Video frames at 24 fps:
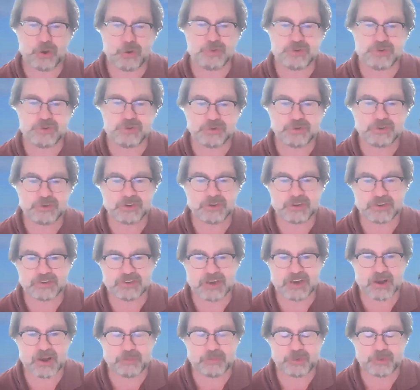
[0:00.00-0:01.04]
closer to the
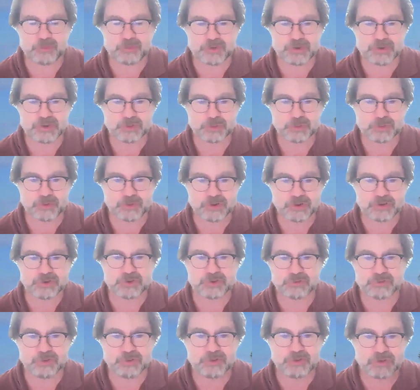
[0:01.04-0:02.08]
temple ritual in
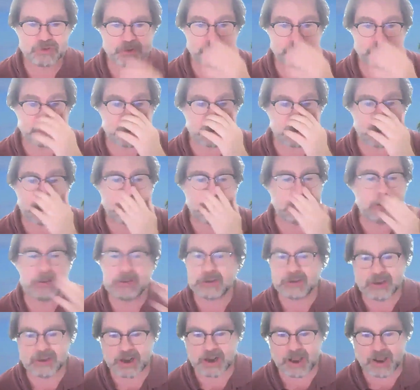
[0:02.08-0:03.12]
Jerusalem than
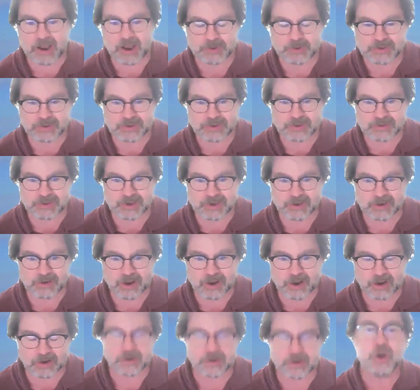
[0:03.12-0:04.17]
anything that happens in a
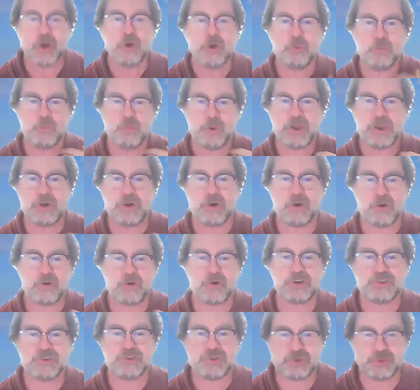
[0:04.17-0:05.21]
synagogue. We
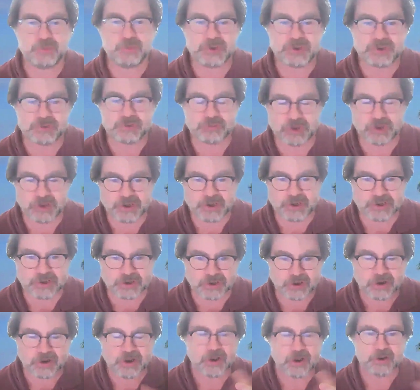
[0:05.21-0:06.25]
are a Jewish
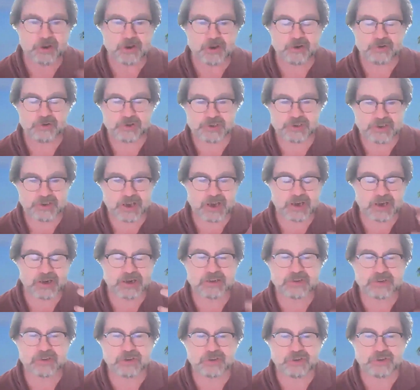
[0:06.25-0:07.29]
religion. Christianity
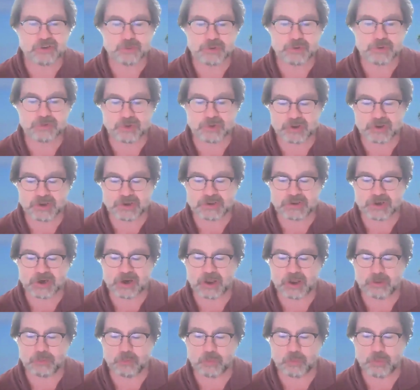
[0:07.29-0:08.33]
is a Jewish religion,
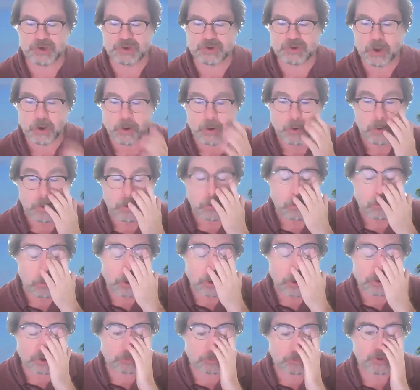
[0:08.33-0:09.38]
and we
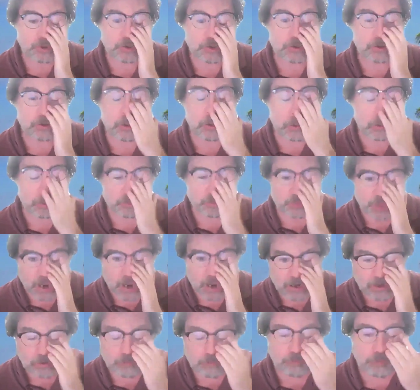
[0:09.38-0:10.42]
should be
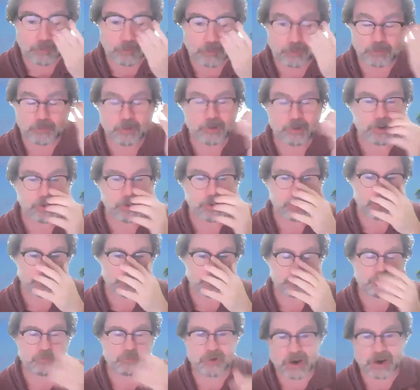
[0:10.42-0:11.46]
thankful
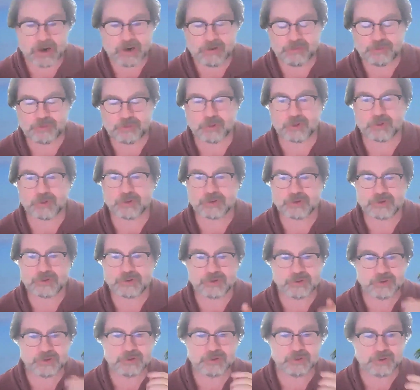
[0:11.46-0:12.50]
and grateful
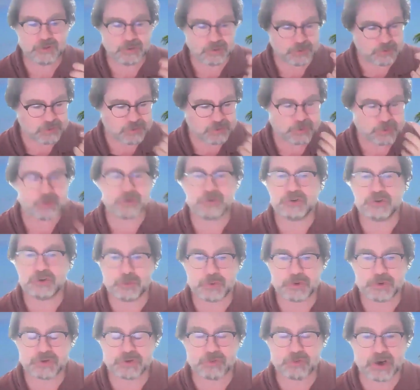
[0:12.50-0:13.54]
to the
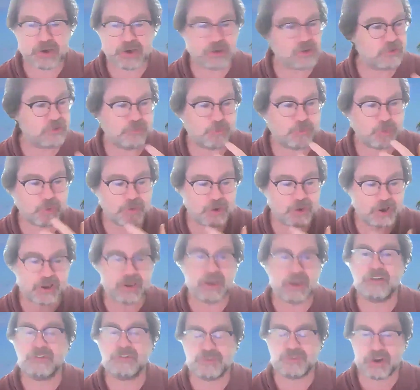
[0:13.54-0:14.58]
Jewish race for the
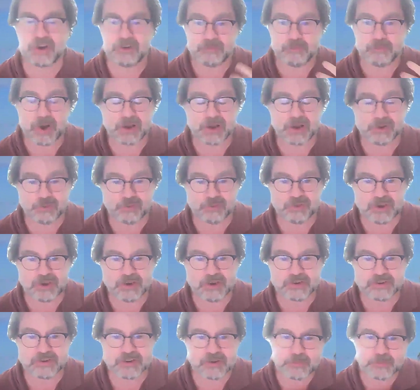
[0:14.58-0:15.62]
gift of
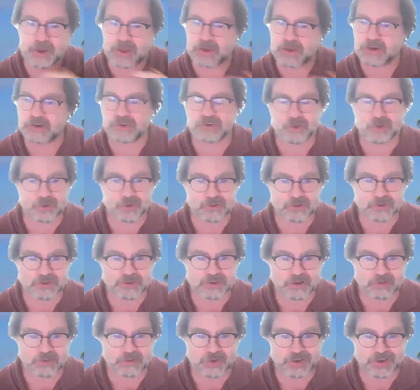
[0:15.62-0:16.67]
monotheism and eternal
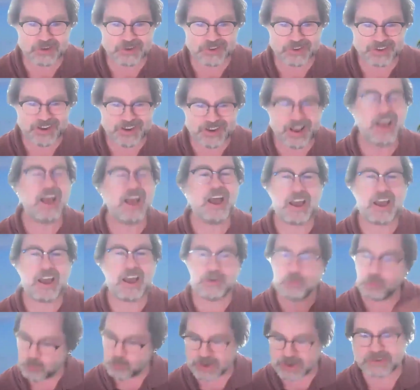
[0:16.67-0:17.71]
salvation
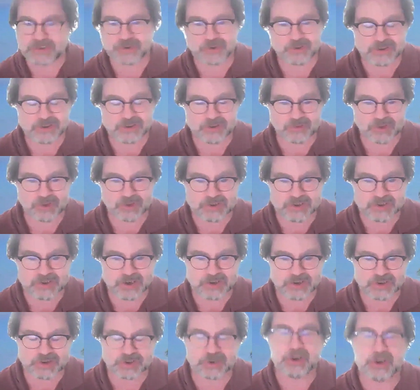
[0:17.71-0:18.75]
and Western
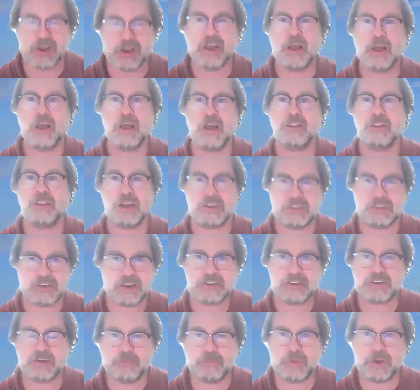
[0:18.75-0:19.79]
civilization. That
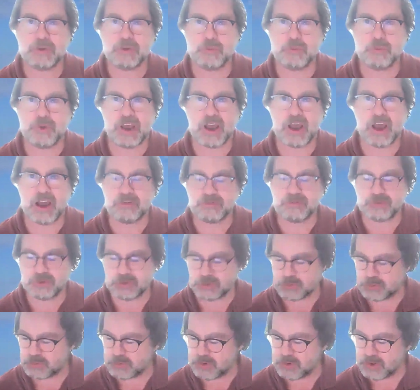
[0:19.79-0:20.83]
doesn't mean we have
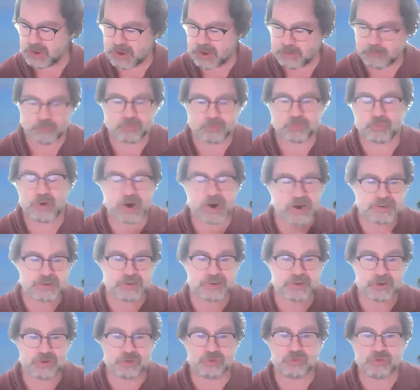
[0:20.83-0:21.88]
to embrace
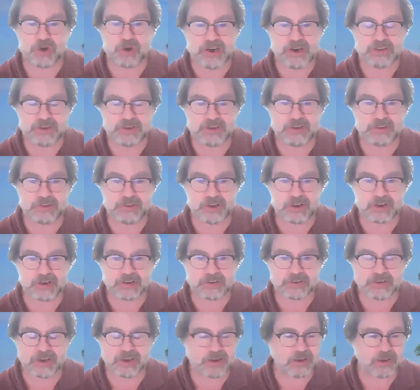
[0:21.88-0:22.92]
the crazy
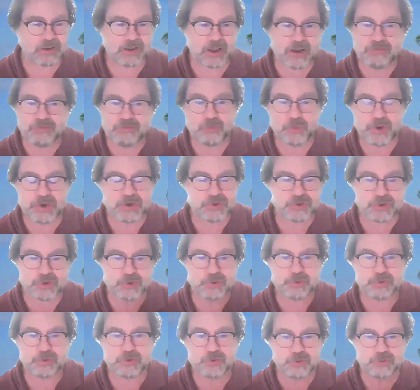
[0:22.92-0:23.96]
things that left-wing
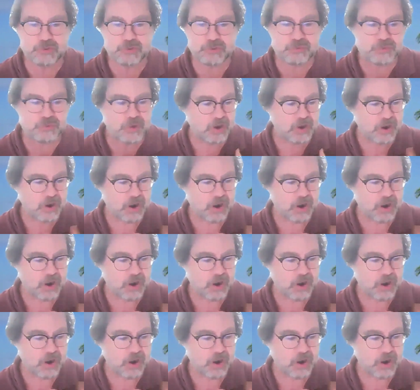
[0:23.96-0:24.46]
Jews who've